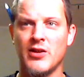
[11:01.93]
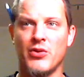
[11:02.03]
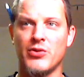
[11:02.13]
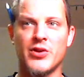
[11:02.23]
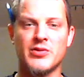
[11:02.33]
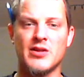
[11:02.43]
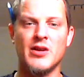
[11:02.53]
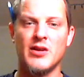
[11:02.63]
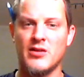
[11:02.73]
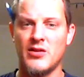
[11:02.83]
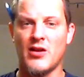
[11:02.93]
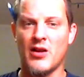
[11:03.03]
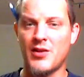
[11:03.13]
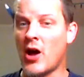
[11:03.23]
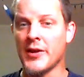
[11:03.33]
you know, there's
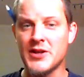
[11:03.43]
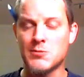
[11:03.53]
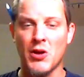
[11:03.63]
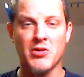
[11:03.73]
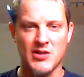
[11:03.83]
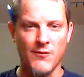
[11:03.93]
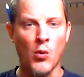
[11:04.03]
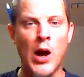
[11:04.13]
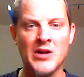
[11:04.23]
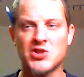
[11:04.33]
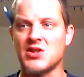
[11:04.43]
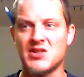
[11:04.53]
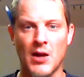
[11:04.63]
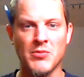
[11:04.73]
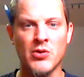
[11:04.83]
all these players I've watched to
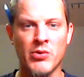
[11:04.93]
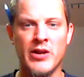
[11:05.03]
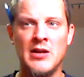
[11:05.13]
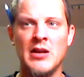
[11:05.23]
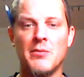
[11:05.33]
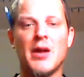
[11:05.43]
some degree,